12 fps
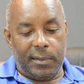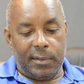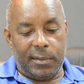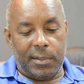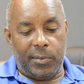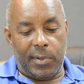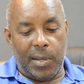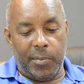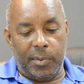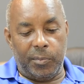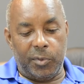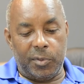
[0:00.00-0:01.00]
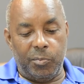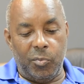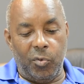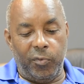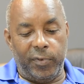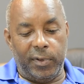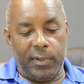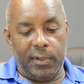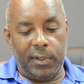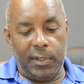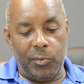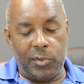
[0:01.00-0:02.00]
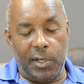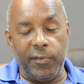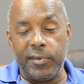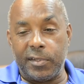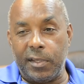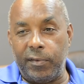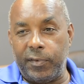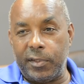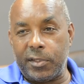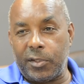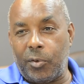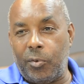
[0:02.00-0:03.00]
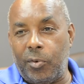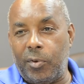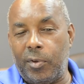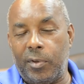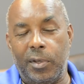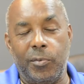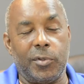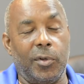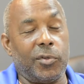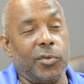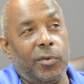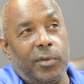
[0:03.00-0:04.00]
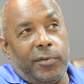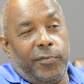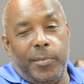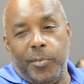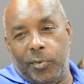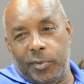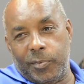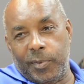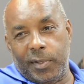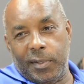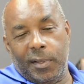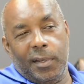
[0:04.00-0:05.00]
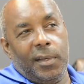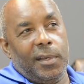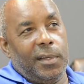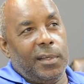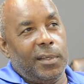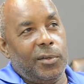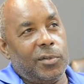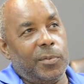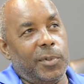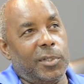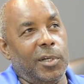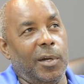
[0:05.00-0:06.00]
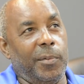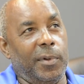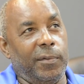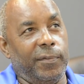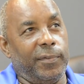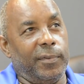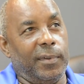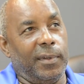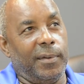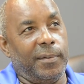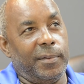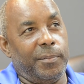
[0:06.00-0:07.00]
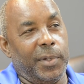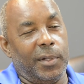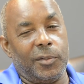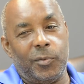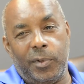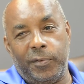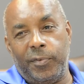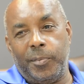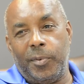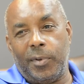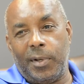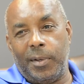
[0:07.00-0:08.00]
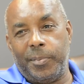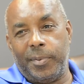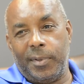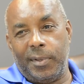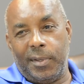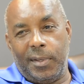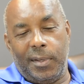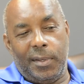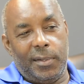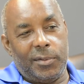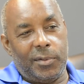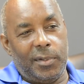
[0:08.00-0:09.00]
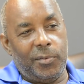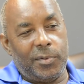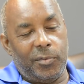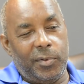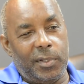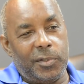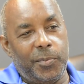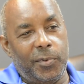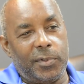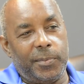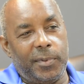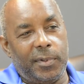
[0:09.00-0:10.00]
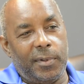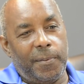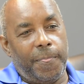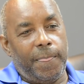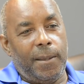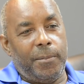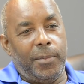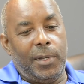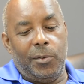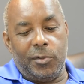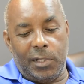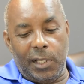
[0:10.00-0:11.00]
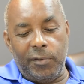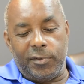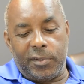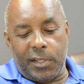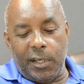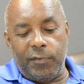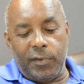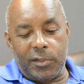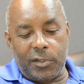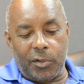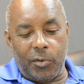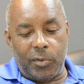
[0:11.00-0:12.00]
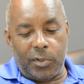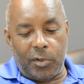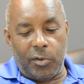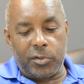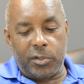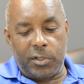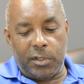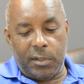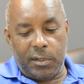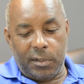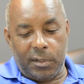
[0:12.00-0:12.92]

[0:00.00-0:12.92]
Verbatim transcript: Cyril Hammond was moving. He was leaving Stevenage to go. He was also into football as well. He used to be chairman of uh, um, Biggleswade Football Club, so he was a real sportsman. But he was leaving Stevenage to go to Gloucestershire